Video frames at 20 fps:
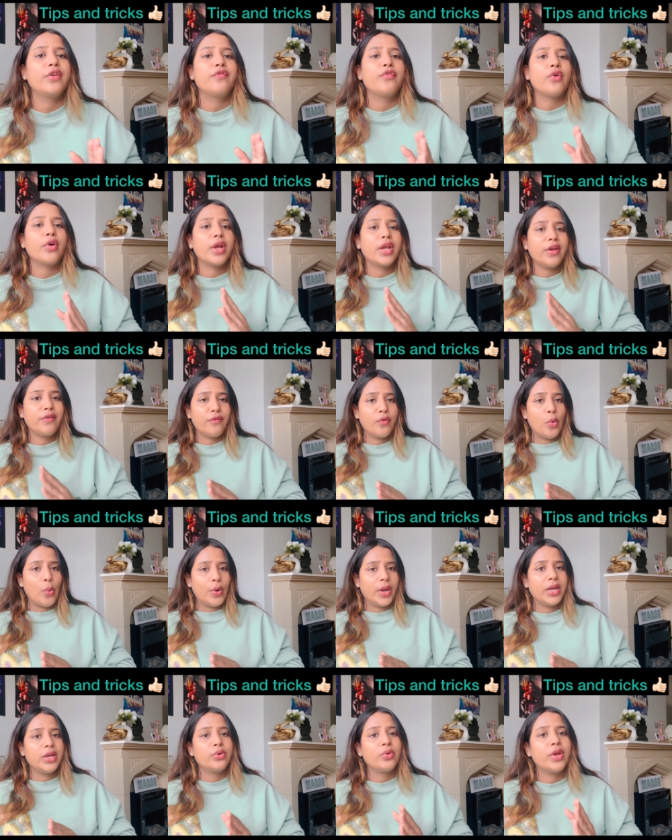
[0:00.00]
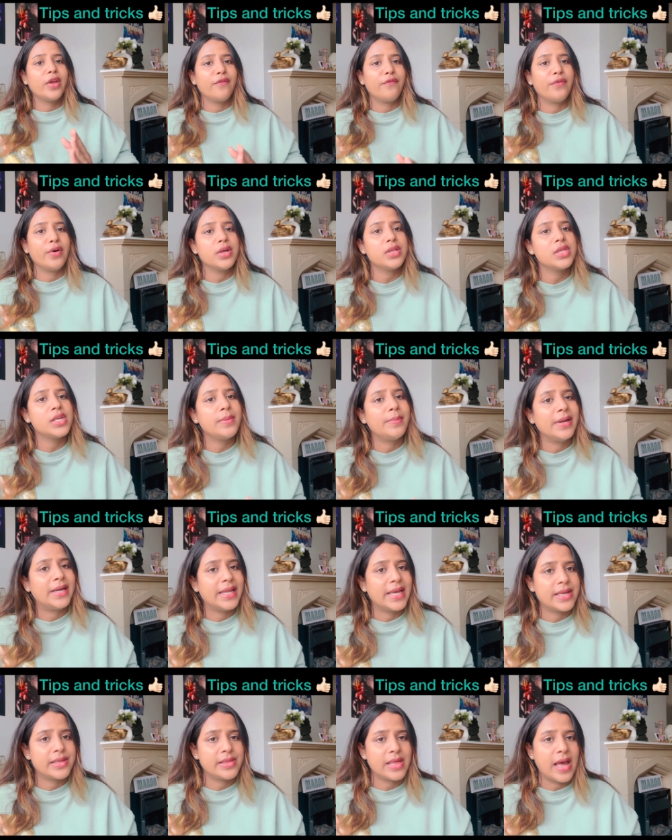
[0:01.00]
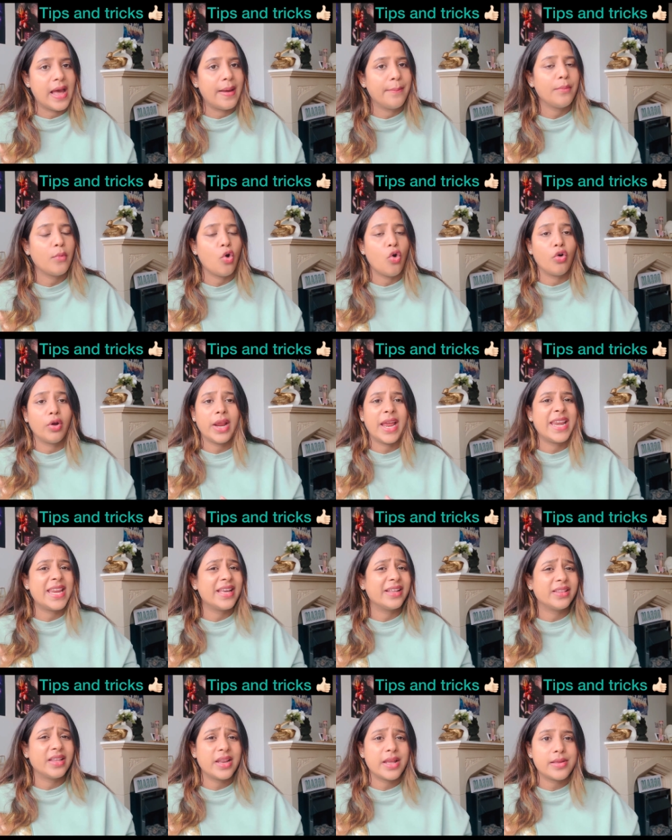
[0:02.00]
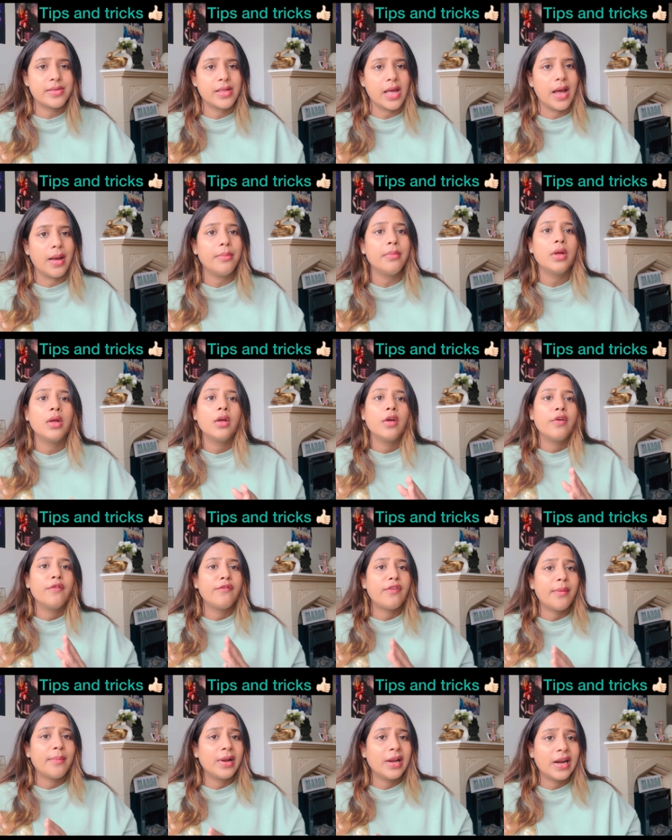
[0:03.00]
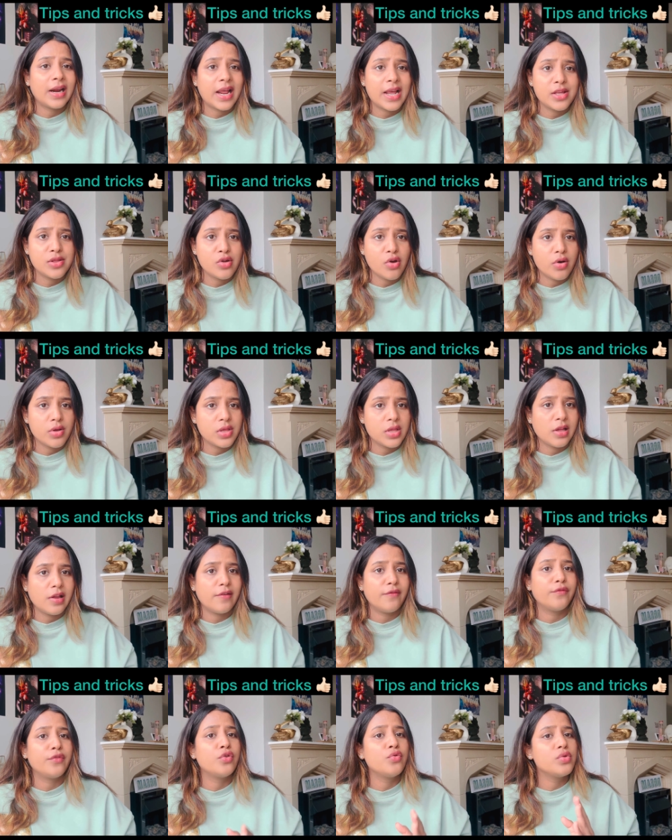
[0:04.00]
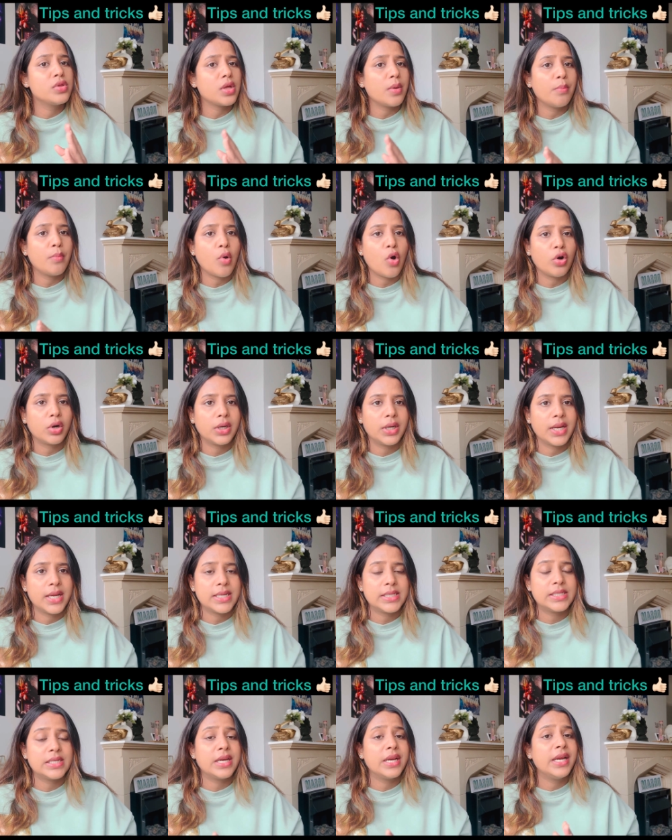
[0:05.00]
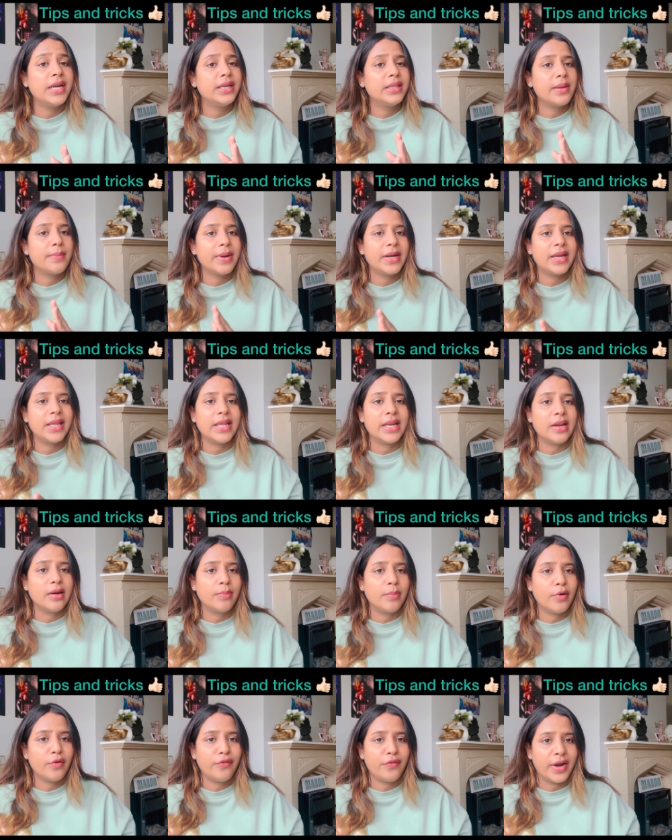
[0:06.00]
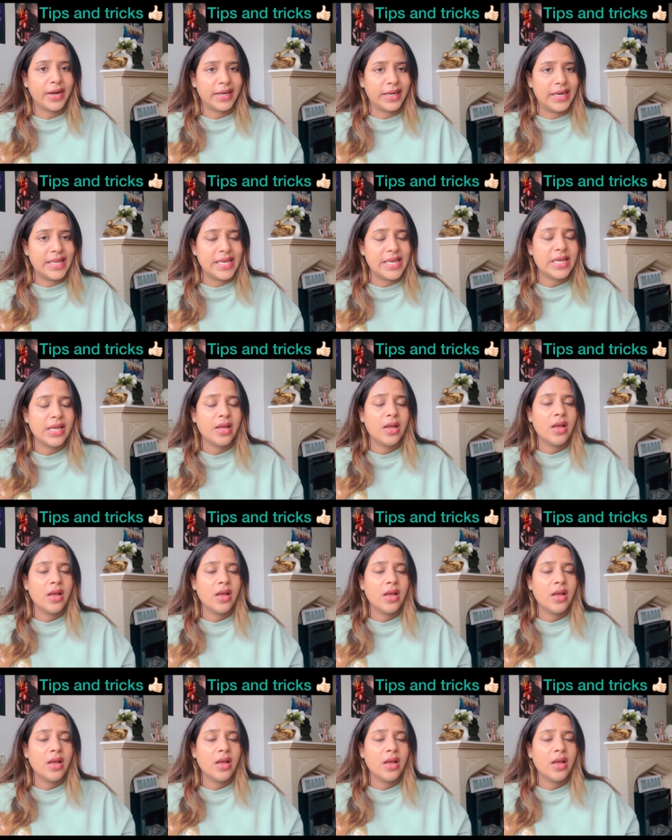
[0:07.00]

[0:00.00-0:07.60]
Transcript: If you are going to give a CBT exam or any other exam, familiarize yourself, do some mock tests, read the material perfectly,